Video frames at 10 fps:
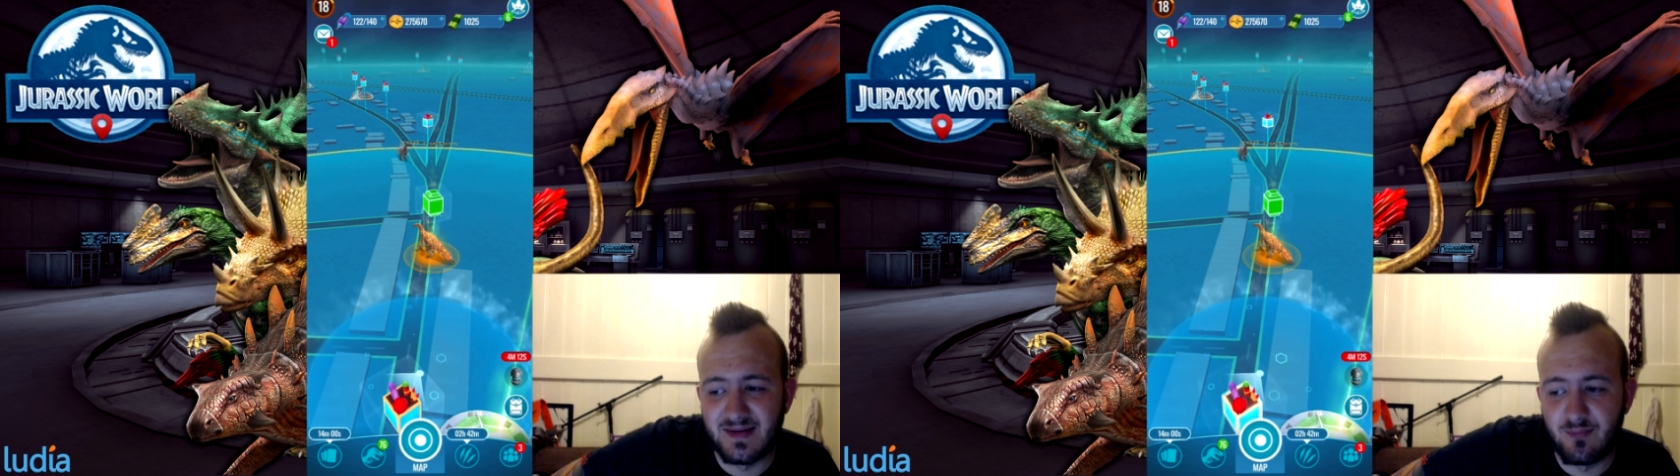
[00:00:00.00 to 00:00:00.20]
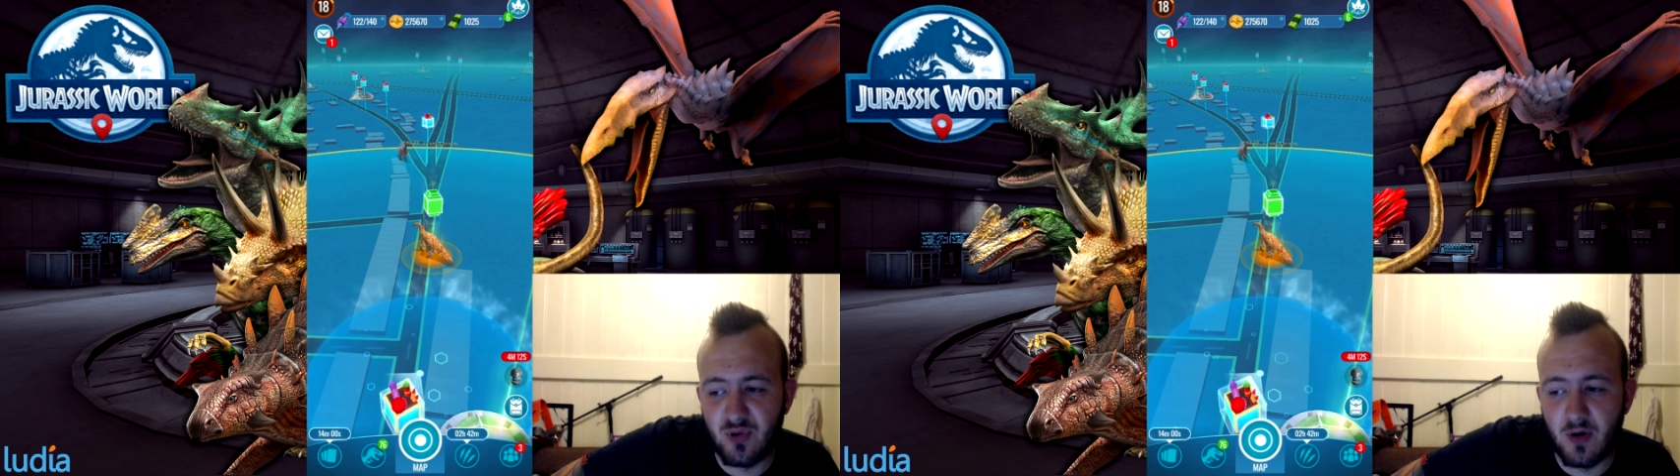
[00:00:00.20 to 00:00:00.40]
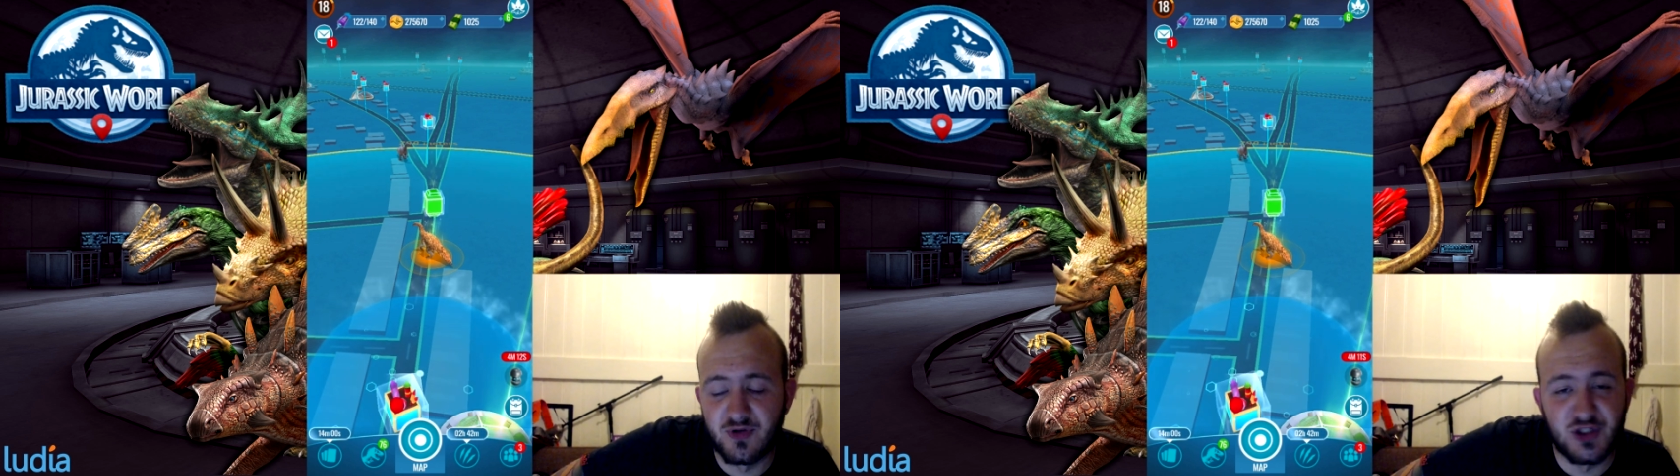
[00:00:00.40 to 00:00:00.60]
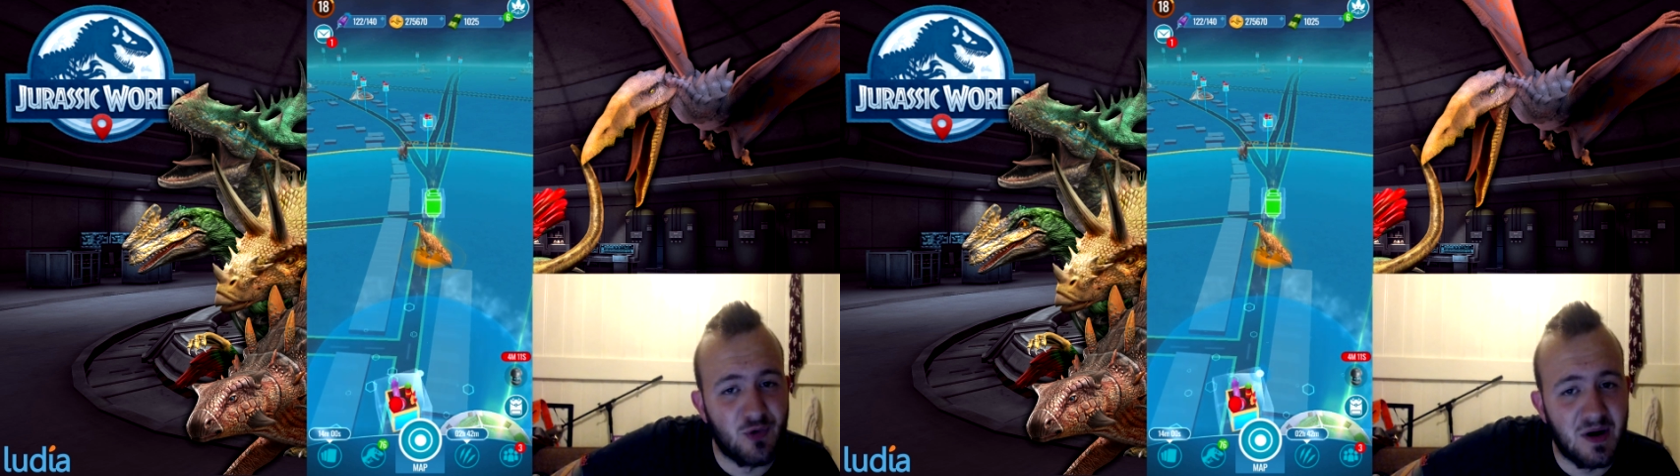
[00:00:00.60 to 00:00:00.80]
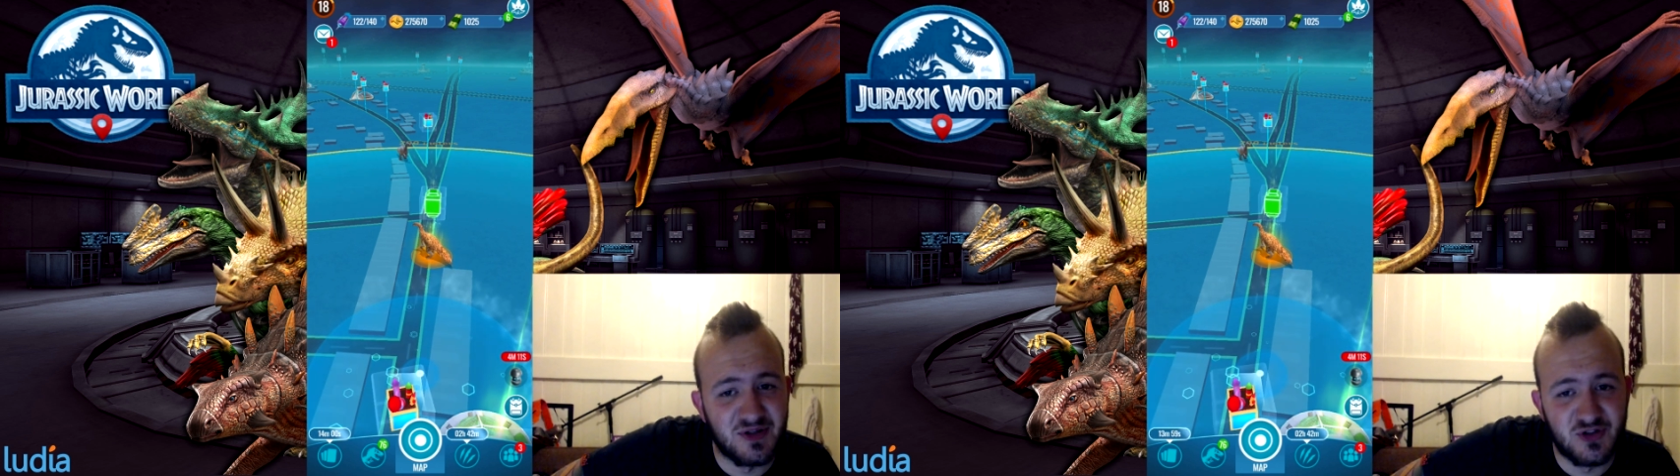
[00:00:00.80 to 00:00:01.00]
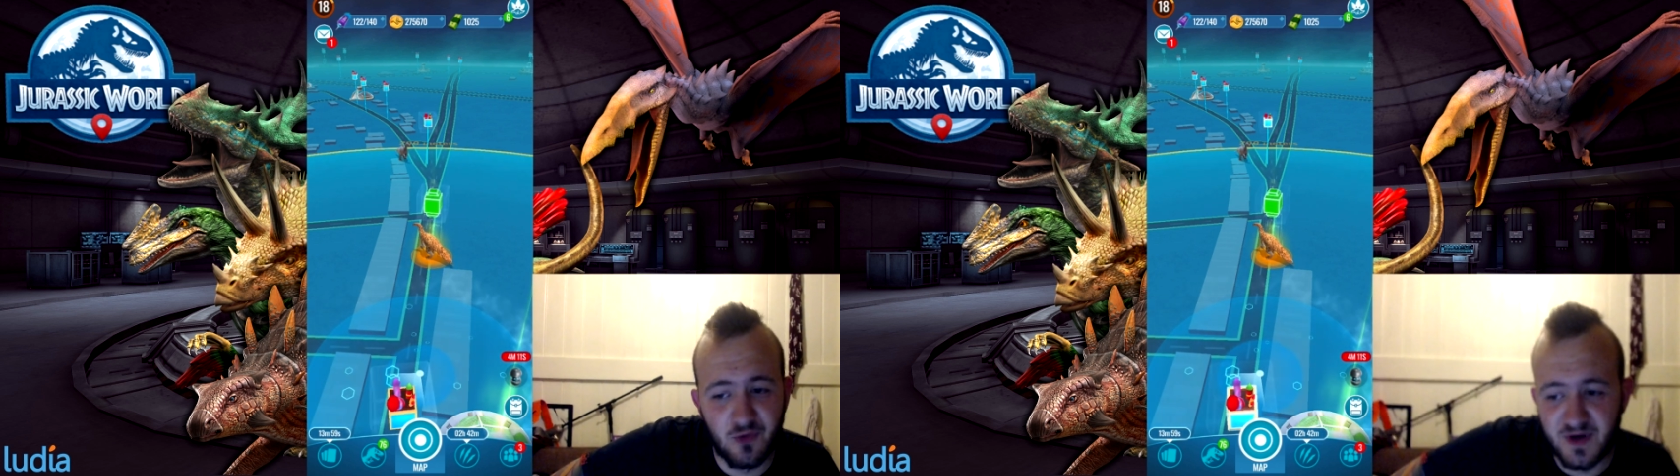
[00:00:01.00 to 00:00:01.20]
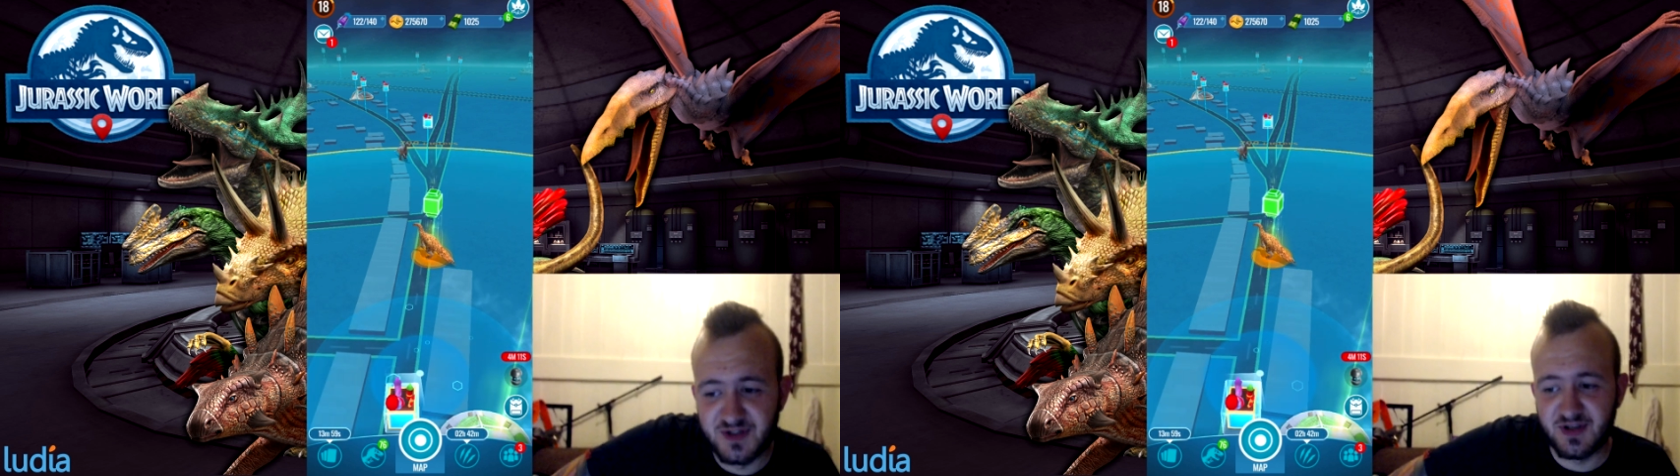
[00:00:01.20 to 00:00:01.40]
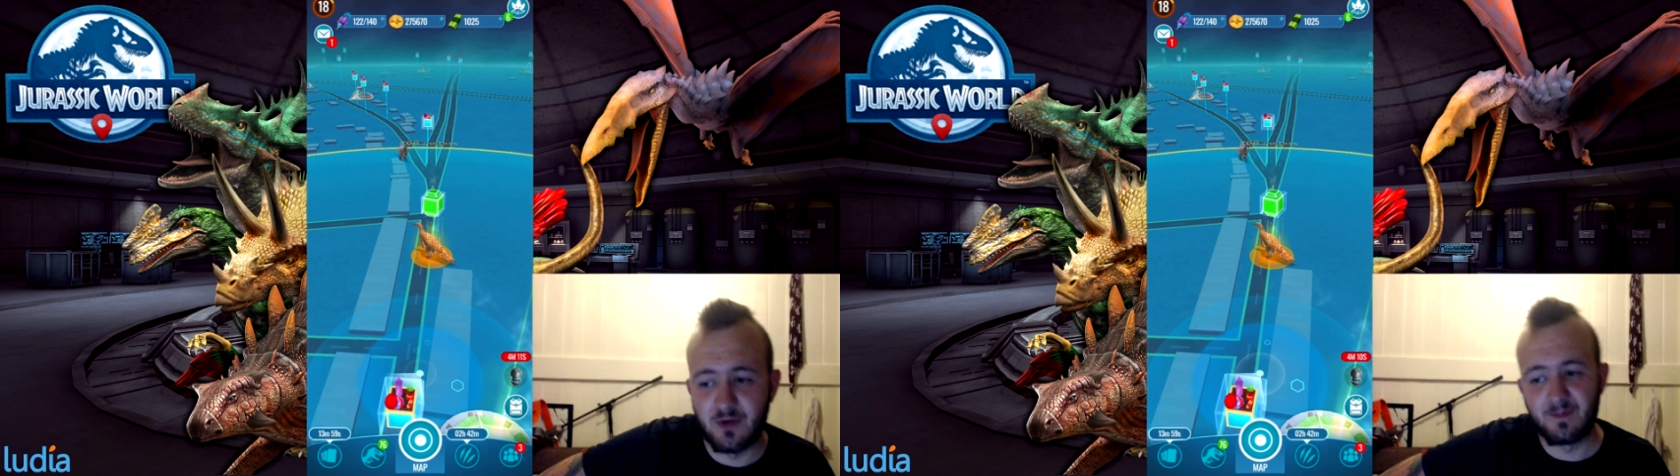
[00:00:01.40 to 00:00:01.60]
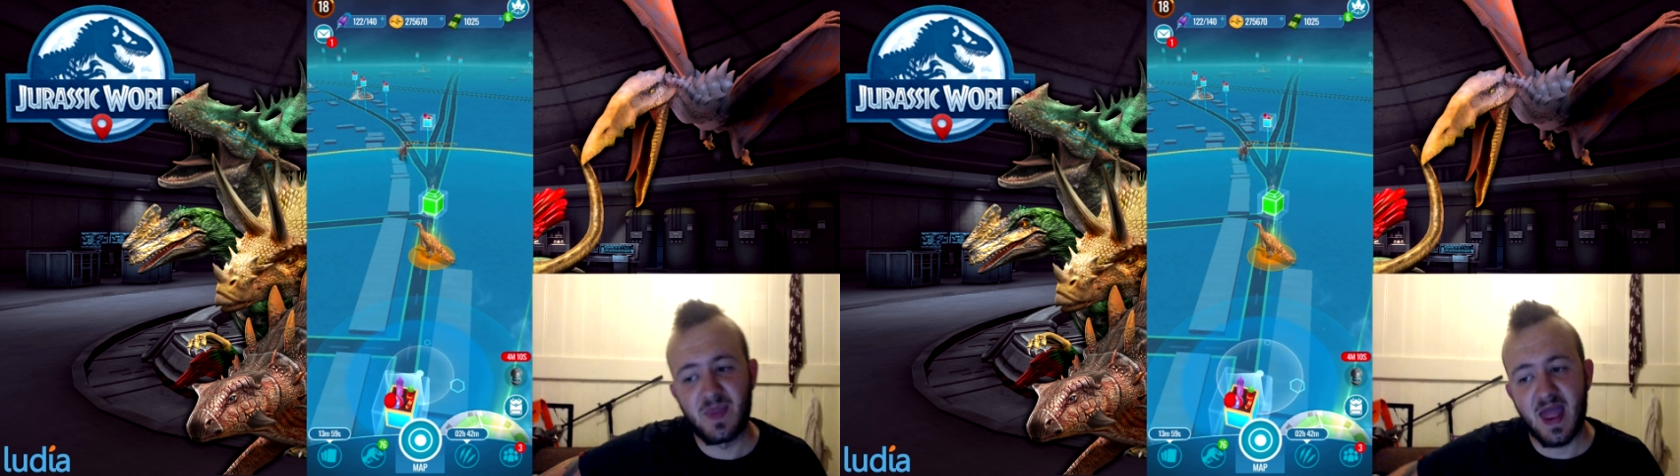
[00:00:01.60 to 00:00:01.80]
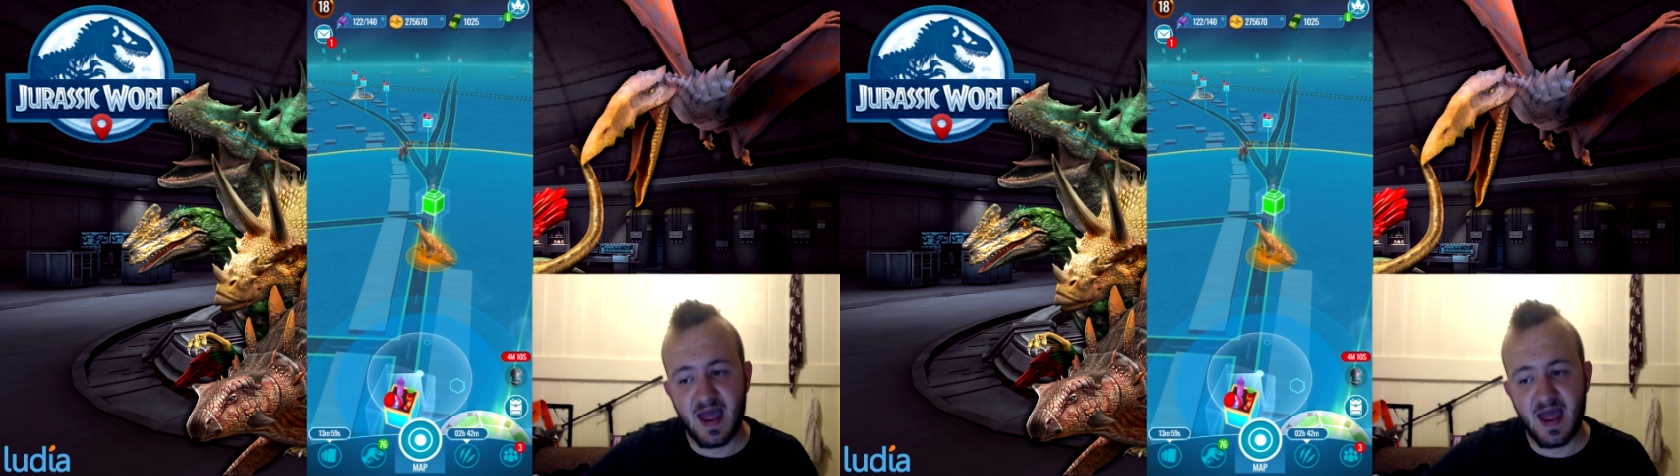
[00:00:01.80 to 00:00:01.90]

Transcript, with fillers: and Proceratosaurus. So,